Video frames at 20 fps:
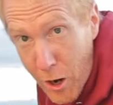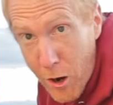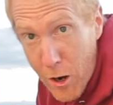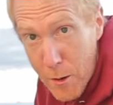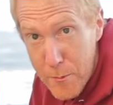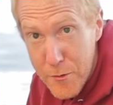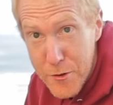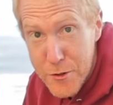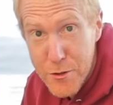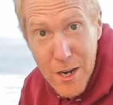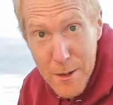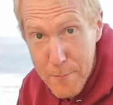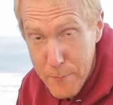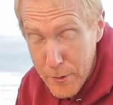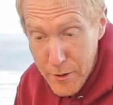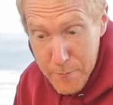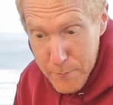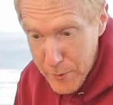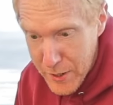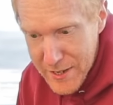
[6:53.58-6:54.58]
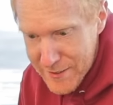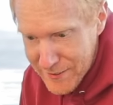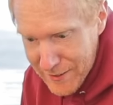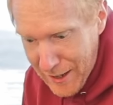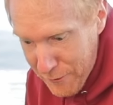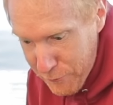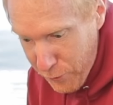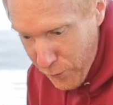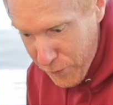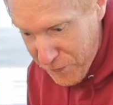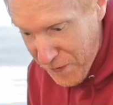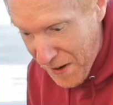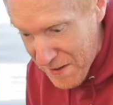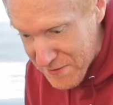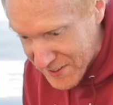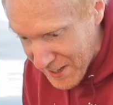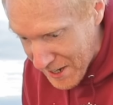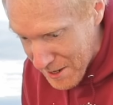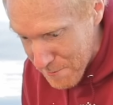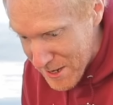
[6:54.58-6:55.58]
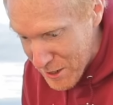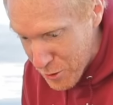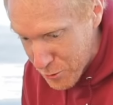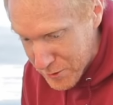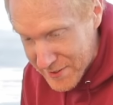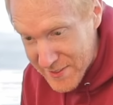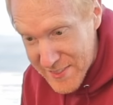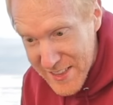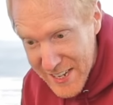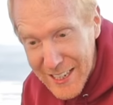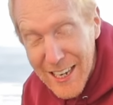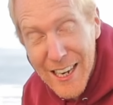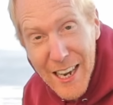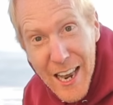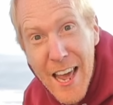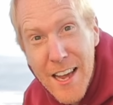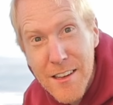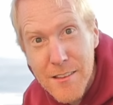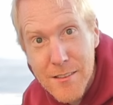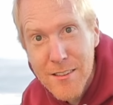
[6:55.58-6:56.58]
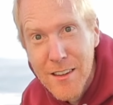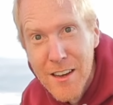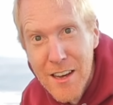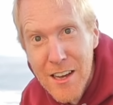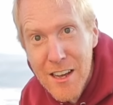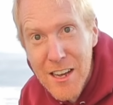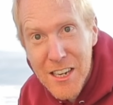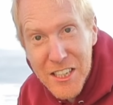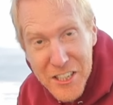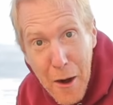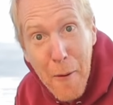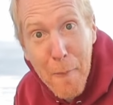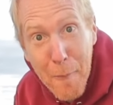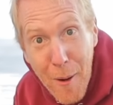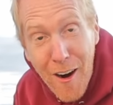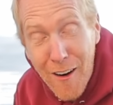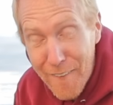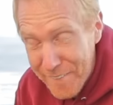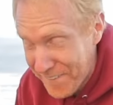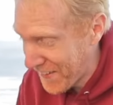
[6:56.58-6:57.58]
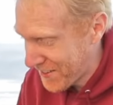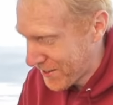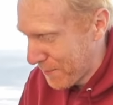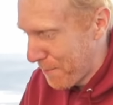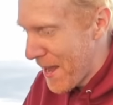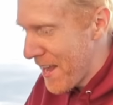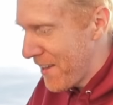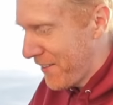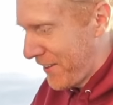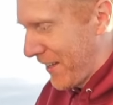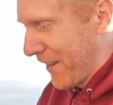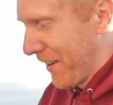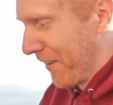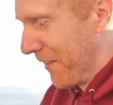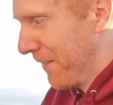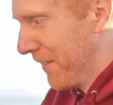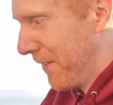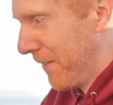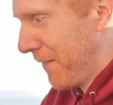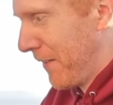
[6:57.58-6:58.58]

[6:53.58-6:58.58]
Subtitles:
carbon tripod, but it's like for 5 centimeters thick legs. Come on, that's amazing.